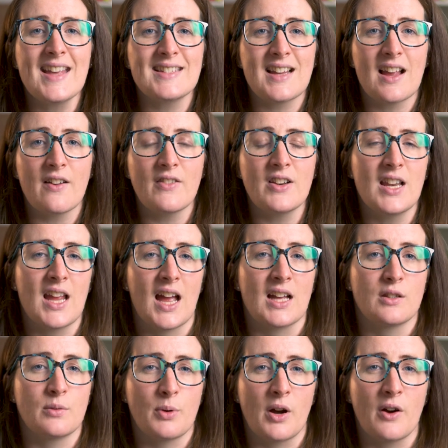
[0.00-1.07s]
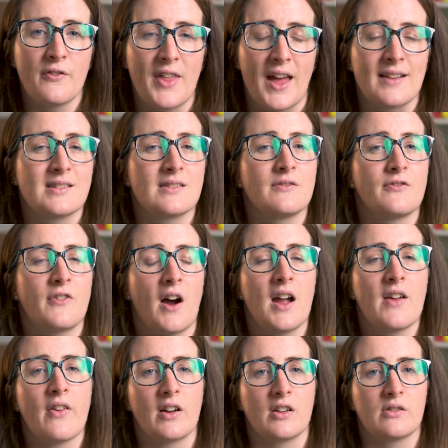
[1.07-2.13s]
is currently at
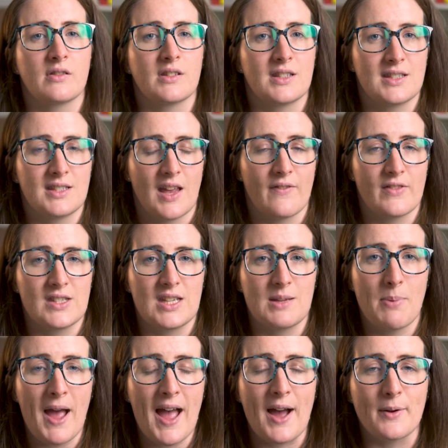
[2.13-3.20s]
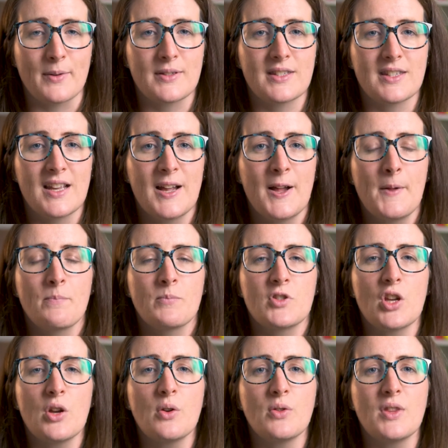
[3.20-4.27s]
£12,570.
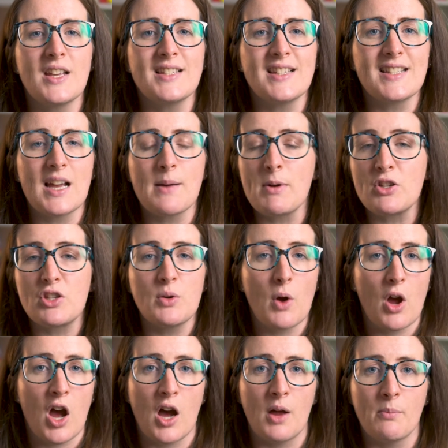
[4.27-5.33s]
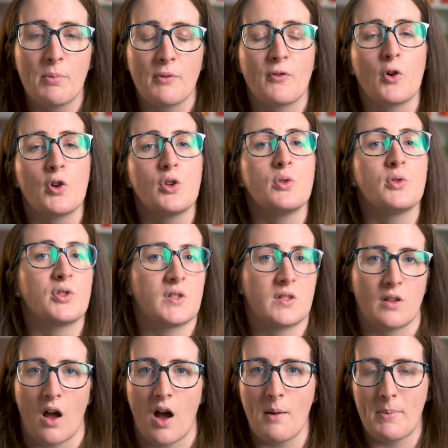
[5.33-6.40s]
So this is how much you earn before you
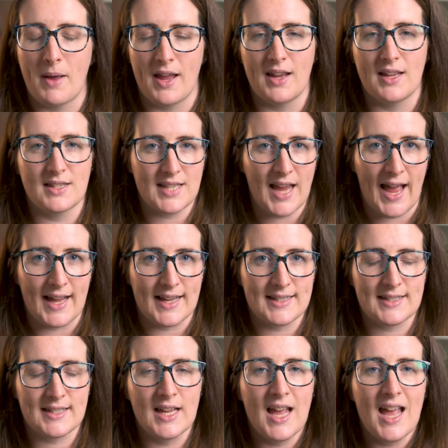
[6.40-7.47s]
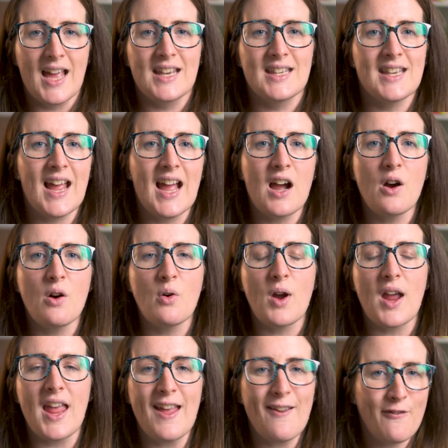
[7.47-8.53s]
start paying tax. Now,
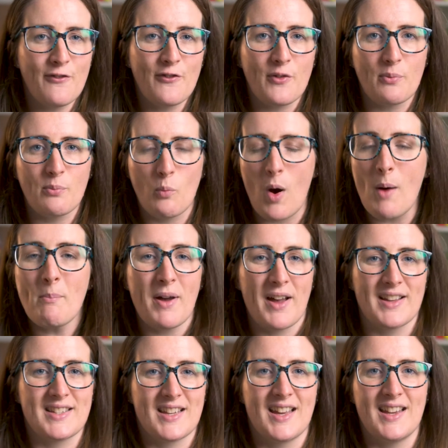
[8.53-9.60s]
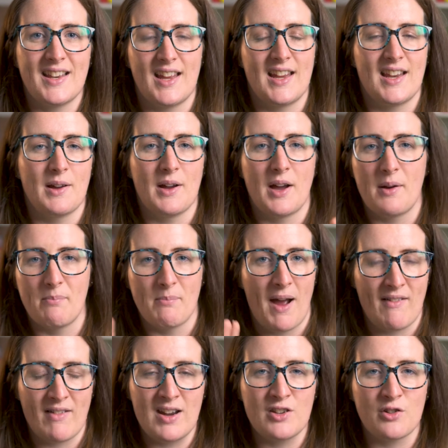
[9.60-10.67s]
if one person in a
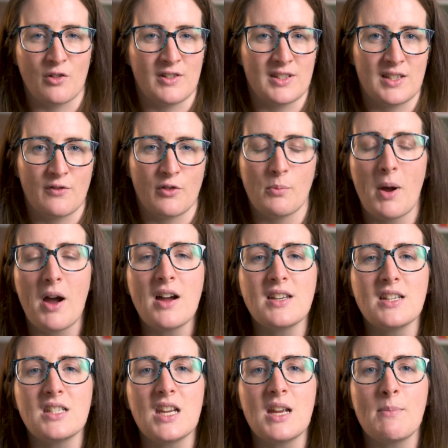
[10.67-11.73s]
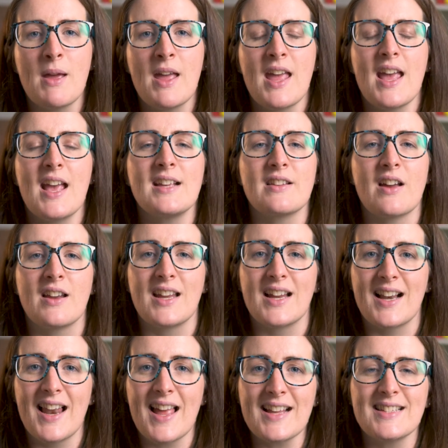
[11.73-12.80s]
marriage or a civil partnership is
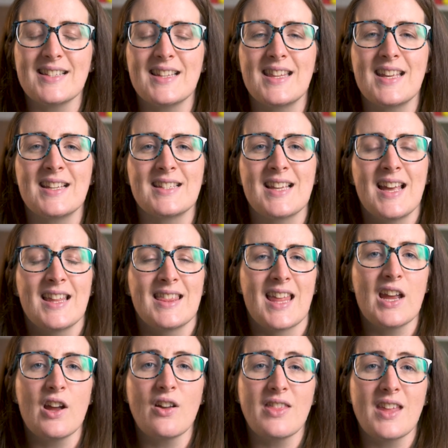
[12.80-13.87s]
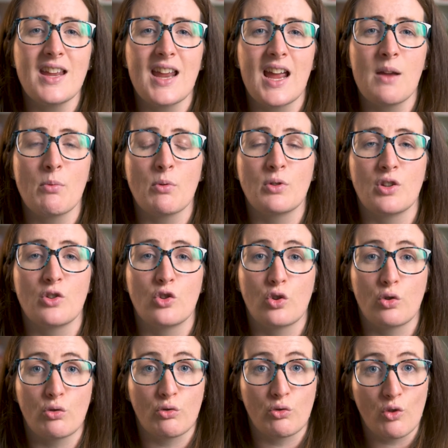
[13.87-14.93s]
earning less than this, they are then able to
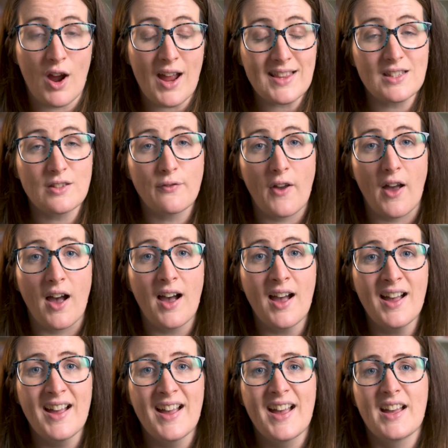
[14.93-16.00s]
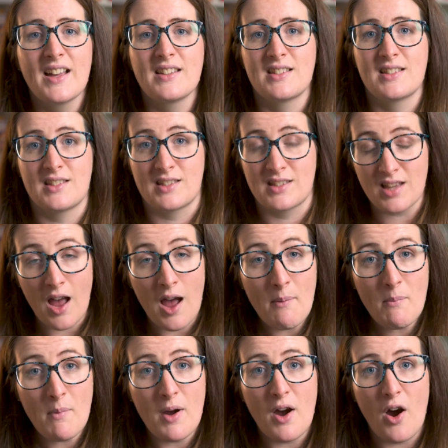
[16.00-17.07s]
transfer some
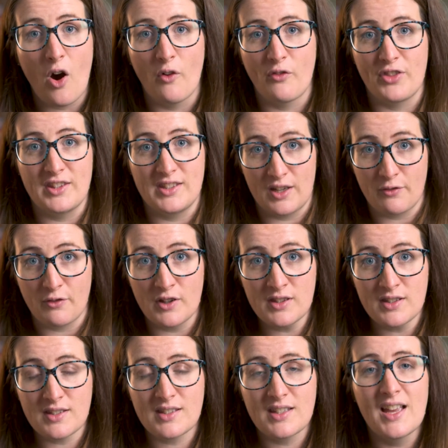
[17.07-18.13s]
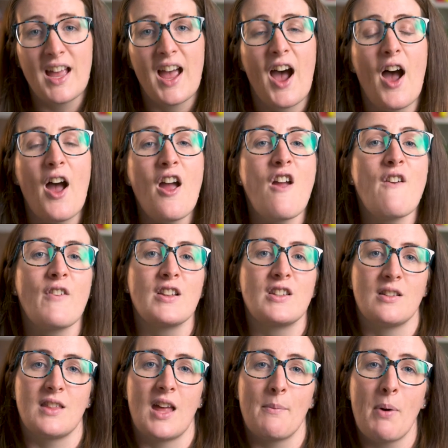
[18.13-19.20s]
of the difference over
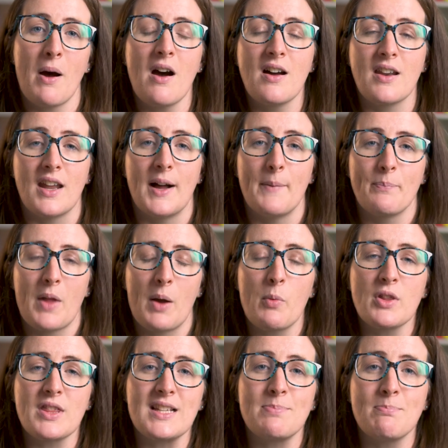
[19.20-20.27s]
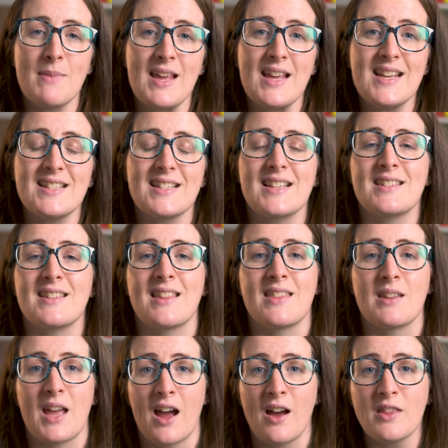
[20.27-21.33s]
to their partner. And what this means is that
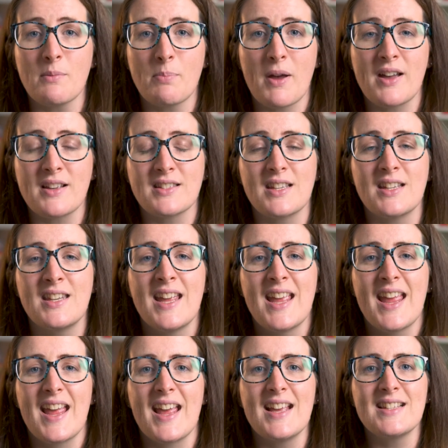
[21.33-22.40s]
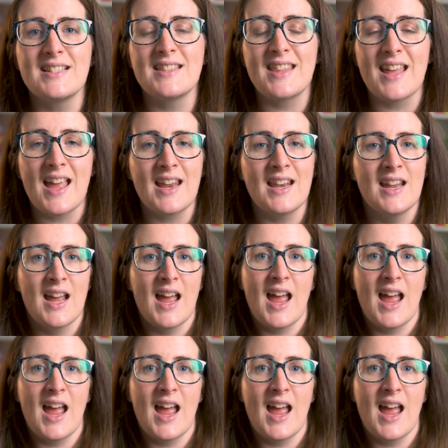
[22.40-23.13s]
the other person is then